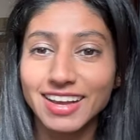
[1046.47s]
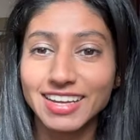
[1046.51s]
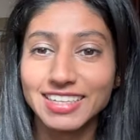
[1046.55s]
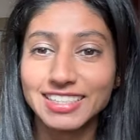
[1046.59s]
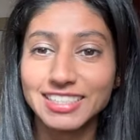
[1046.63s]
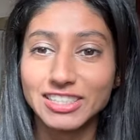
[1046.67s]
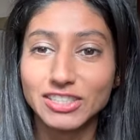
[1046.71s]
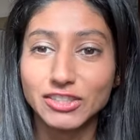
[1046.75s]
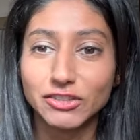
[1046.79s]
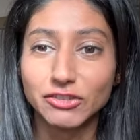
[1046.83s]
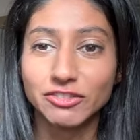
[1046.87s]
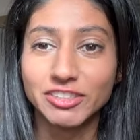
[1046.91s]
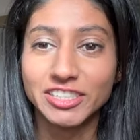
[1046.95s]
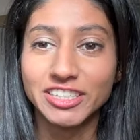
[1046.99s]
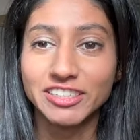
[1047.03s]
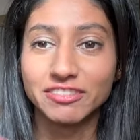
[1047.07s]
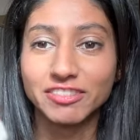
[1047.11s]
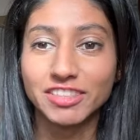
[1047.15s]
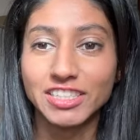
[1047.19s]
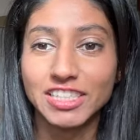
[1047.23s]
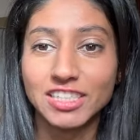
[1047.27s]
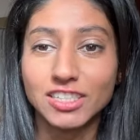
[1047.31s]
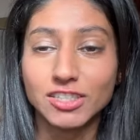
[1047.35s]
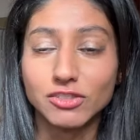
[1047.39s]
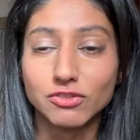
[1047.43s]
I did a
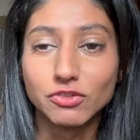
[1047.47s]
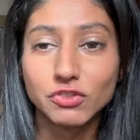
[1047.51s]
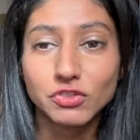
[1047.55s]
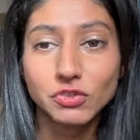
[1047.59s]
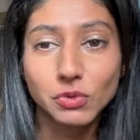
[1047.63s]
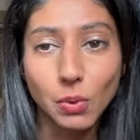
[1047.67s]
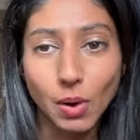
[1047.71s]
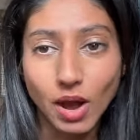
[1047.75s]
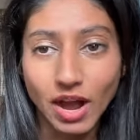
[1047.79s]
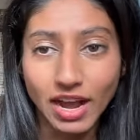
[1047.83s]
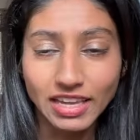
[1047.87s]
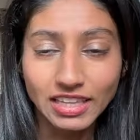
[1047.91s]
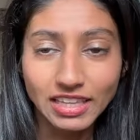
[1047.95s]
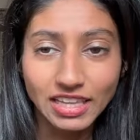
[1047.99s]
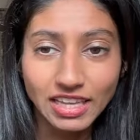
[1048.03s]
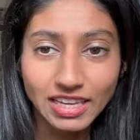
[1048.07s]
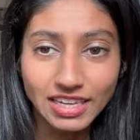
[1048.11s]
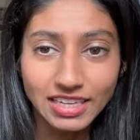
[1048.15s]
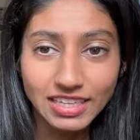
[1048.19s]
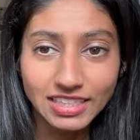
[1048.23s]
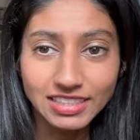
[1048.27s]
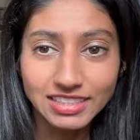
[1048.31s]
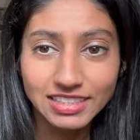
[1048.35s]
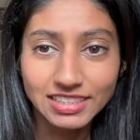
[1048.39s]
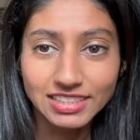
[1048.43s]
reread of
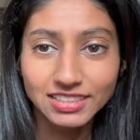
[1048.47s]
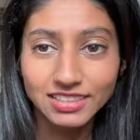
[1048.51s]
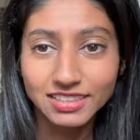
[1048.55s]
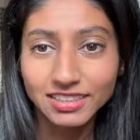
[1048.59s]
Twilight.